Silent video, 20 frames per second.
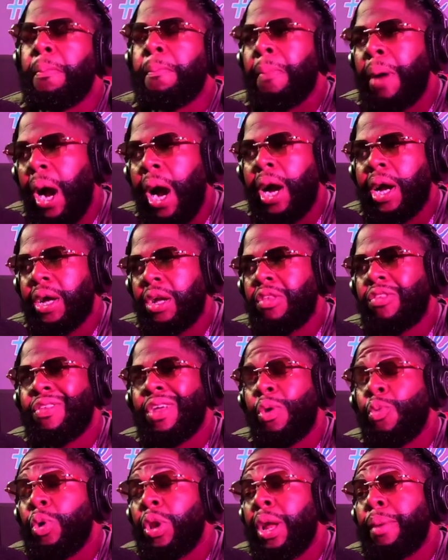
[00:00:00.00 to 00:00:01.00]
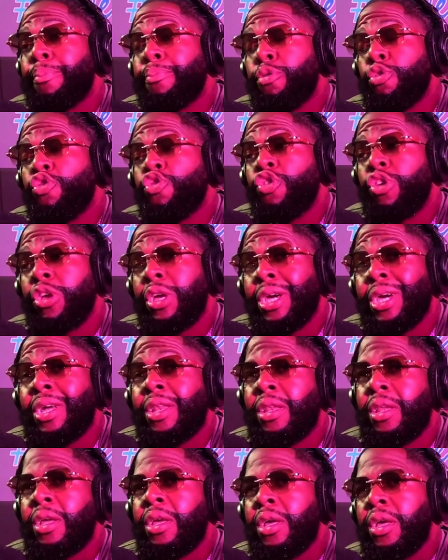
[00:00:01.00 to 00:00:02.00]
You know what I'm saying? Right. To the
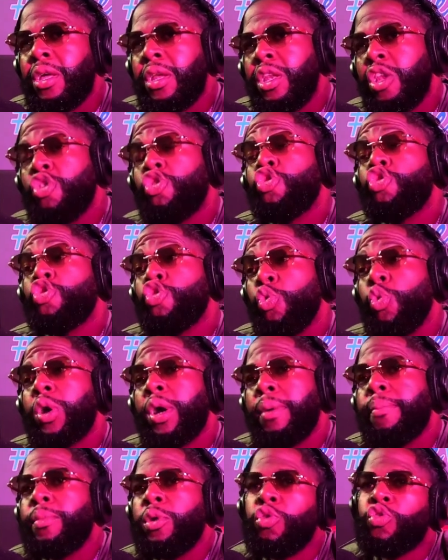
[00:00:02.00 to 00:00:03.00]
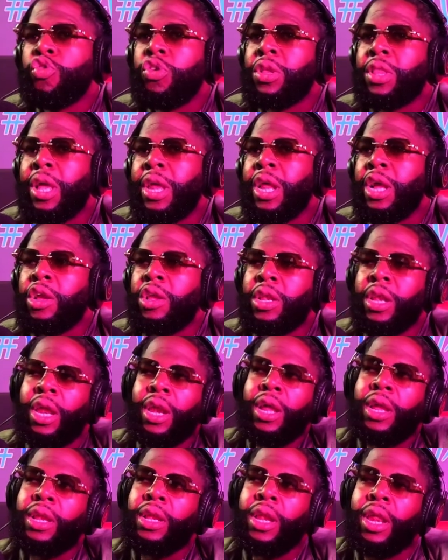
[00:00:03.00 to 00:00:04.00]
markets that will appreciate the
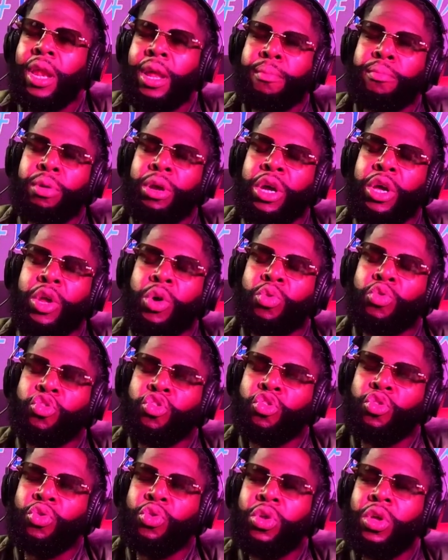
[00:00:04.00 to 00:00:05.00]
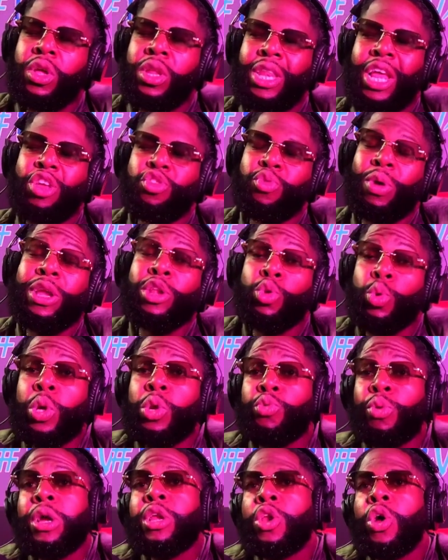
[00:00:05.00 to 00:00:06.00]
soca music that I bring
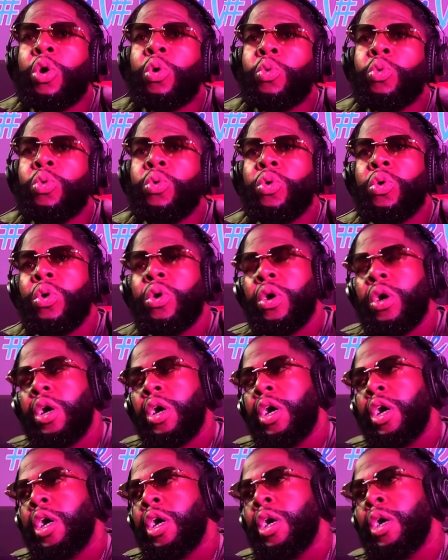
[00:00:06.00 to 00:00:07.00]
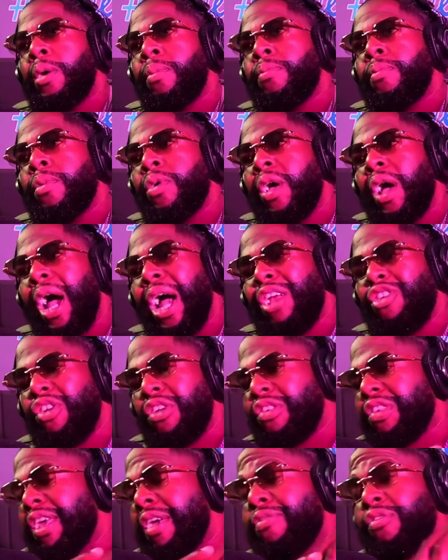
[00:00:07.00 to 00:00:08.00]
out. So that's what I'm doing right
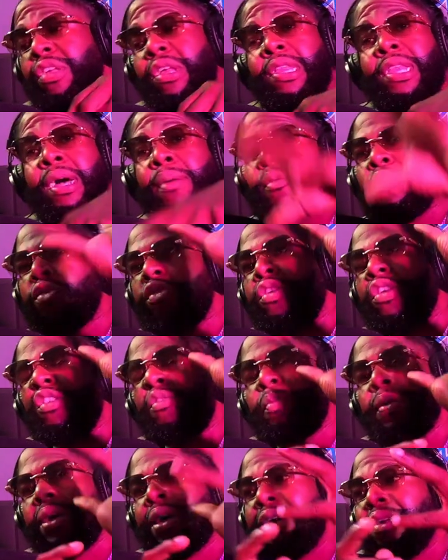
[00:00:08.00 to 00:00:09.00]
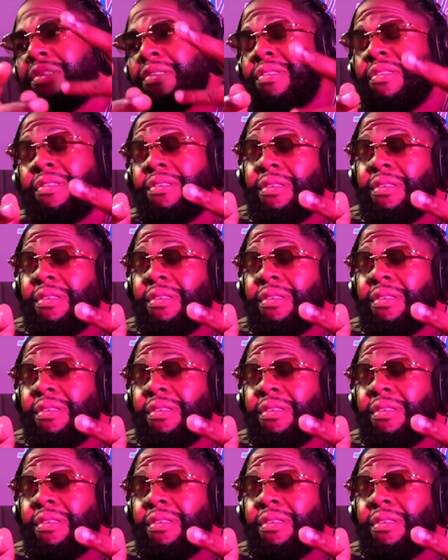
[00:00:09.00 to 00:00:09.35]
now. I just give St.